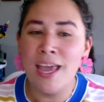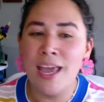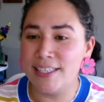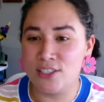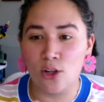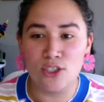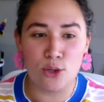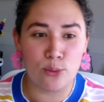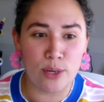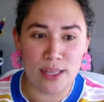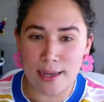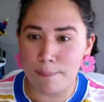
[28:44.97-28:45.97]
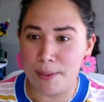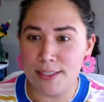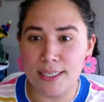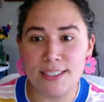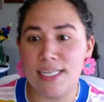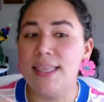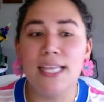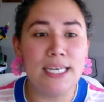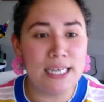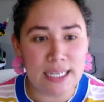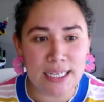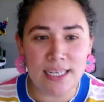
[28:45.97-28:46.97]
It's also really abundant in the
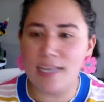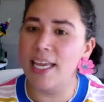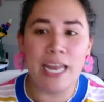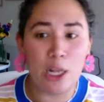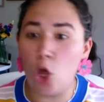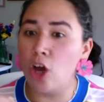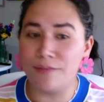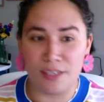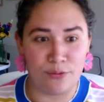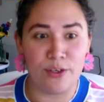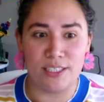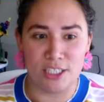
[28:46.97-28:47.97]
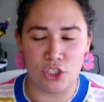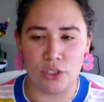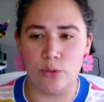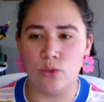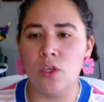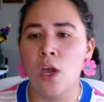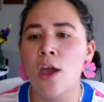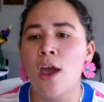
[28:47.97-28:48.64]
knee, in a lot of different tissues.